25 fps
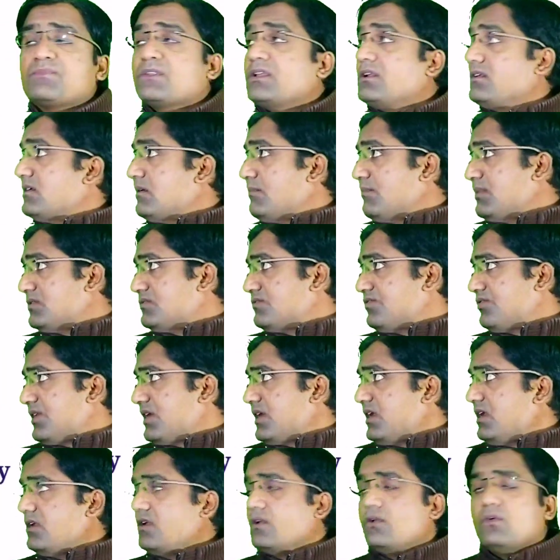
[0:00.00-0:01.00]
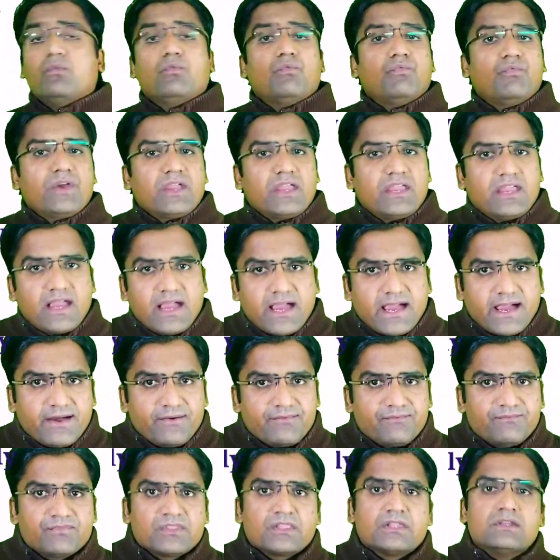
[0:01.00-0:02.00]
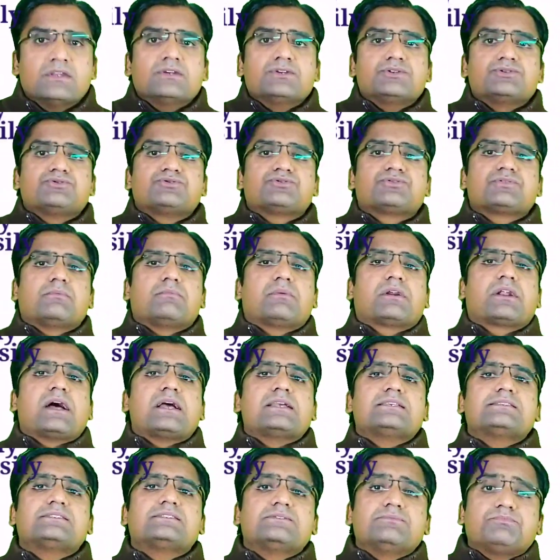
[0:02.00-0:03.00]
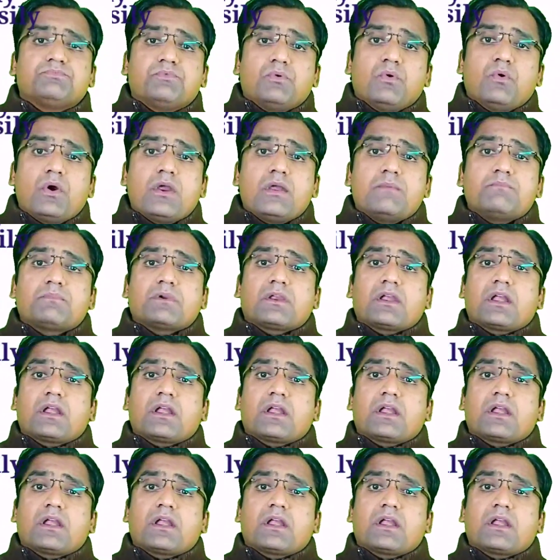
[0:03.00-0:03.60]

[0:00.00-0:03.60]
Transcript: Number three, we have to summarize the poem